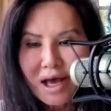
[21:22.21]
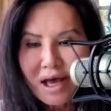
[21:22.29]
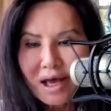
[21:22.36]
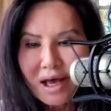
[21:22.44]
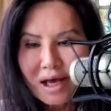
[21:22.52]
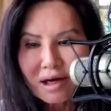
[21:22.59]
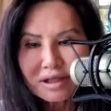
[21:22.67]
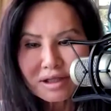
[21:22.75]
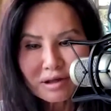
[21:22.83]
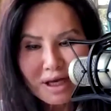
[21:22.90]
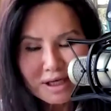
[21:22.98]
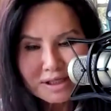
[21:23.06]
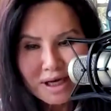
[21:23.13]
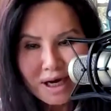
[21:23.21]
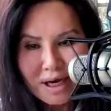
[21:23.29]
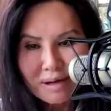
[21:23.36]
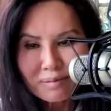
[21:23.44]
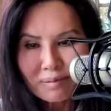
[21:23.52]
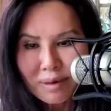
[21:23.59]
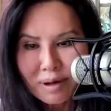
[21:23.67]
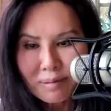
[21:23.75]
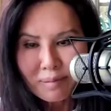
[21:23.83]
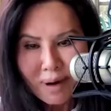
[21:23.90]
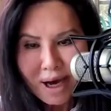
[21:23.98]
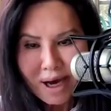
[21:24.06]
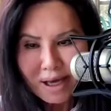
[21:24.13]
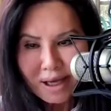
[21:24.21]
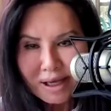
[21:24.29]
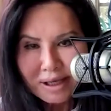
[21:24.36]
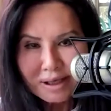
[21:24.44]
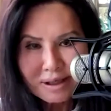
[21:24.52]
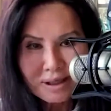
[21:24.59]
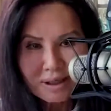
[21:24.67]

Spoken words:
And until next time, bye.